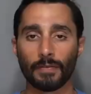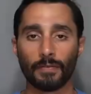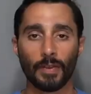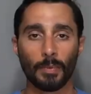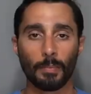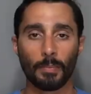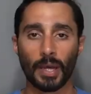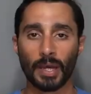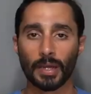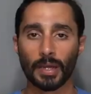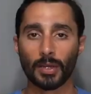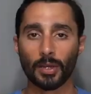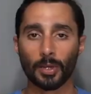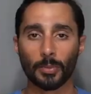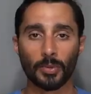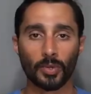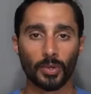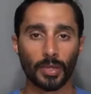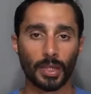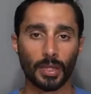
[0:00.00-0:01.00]
fit body
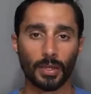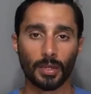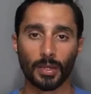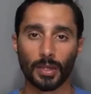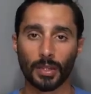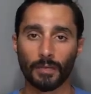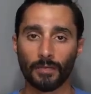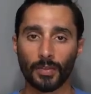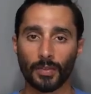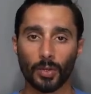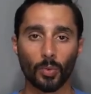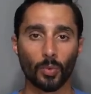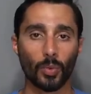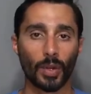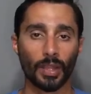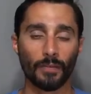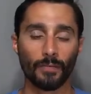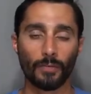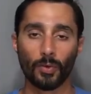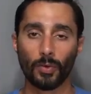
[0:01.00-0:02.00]
armor in here, I can fit a
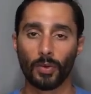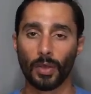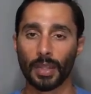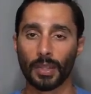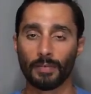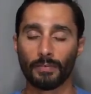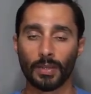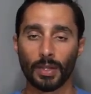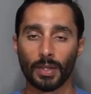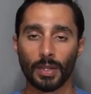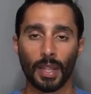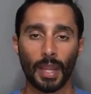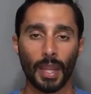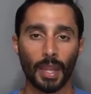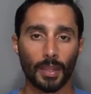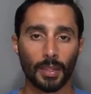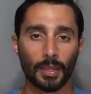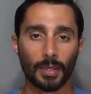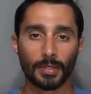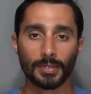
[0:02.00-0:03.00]
rifle, I can fit
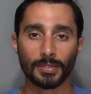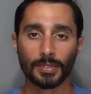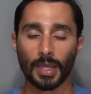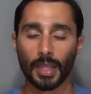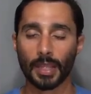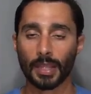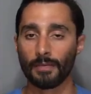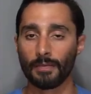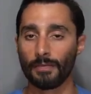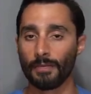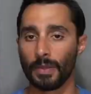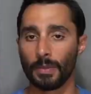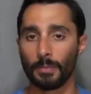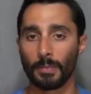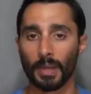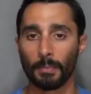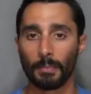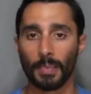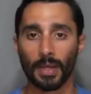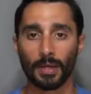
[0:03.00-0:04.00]
handguns, I can fit
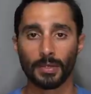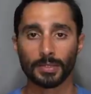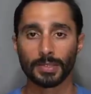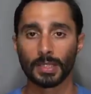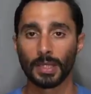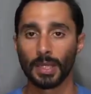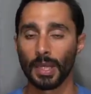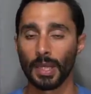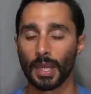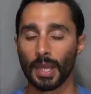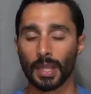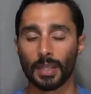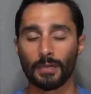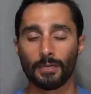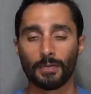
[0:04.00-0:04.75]
my belt, I can